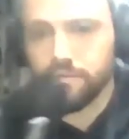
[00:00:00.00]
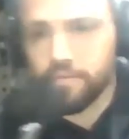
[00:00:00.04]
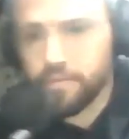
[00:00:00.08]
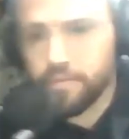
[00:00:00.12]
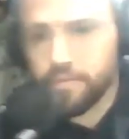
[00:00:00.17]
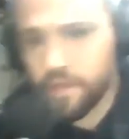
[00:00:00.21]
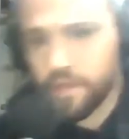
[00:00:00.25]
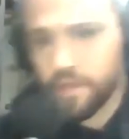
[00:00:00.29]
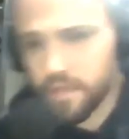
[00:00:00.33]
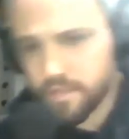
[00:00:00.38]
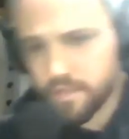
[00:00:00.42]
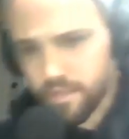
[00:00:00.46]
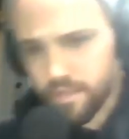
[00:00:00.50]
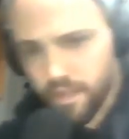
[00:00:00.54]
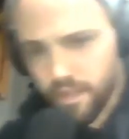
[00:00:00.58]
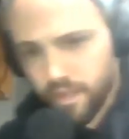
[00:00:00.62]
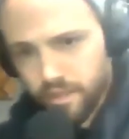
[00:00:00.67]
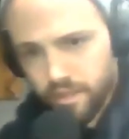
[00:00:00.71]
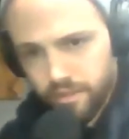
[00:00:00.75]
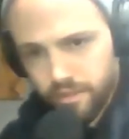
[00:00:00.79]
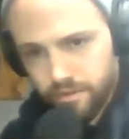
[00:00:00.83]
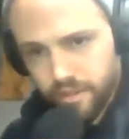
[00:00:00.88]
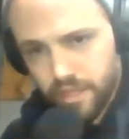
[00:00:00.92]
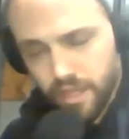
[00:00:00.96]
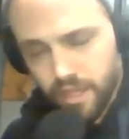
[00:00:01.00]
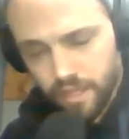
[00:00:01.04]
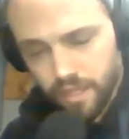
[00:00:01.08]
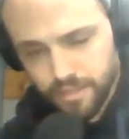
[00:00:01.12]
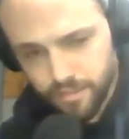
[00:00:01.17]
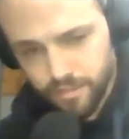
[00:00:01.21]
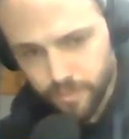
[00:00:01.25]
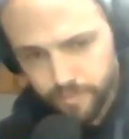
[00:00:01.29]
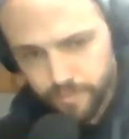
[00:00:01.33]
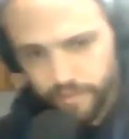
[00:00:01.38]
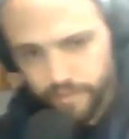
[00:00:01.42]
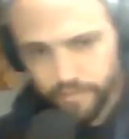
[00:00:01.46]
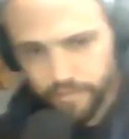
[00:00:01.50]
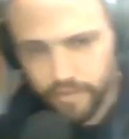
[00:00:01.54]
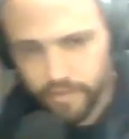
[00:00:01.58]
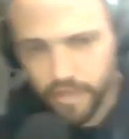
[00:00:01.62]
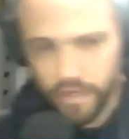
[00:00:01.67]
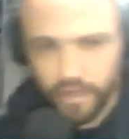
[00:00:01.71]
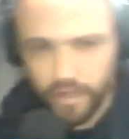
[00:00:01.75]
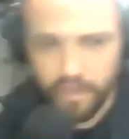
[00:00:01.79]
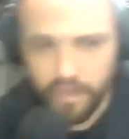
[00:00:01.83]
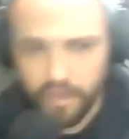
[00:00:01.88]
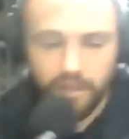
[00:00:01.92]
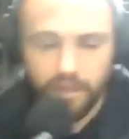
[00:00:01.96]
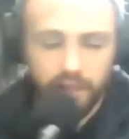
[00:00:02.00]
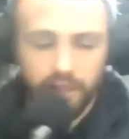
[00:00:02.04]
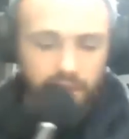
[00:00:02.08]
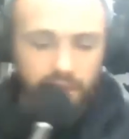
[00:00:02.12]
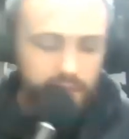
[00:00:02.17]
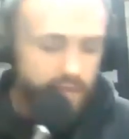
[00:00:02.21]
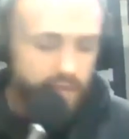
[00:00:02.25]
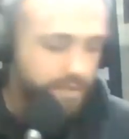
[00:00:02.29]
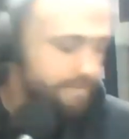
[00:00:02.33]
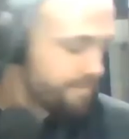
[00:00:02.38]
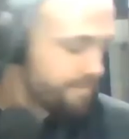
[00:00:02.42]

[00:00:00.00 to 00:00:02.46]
That's like a unique answer. We've never gotten anything like that.